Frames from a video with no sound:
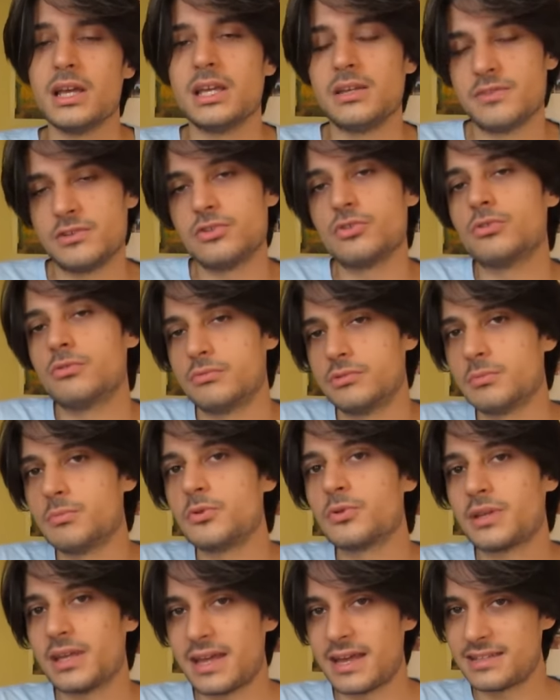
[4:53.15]
even though the
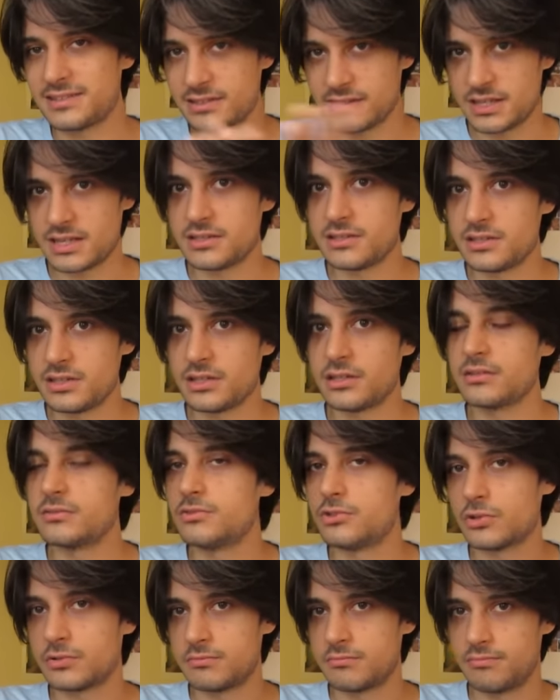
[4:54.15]
book has an
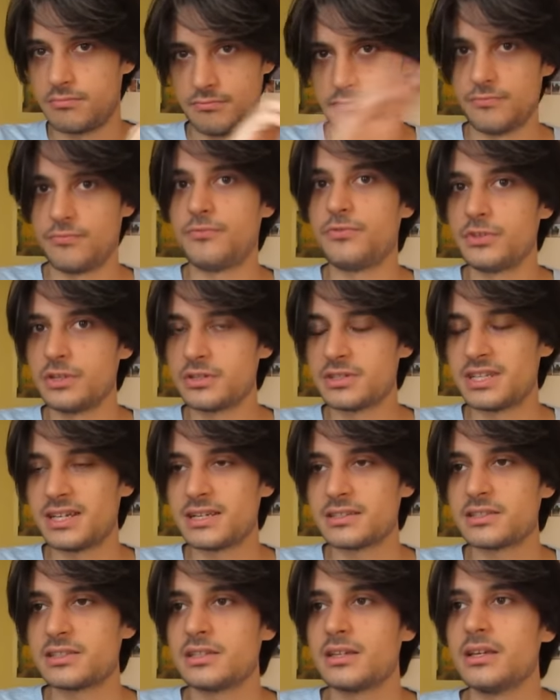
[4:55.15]
ending, don't fear
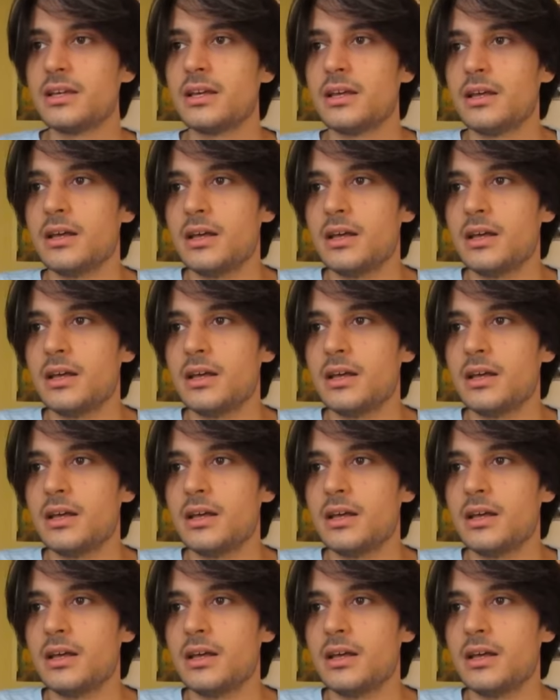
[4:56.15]
that.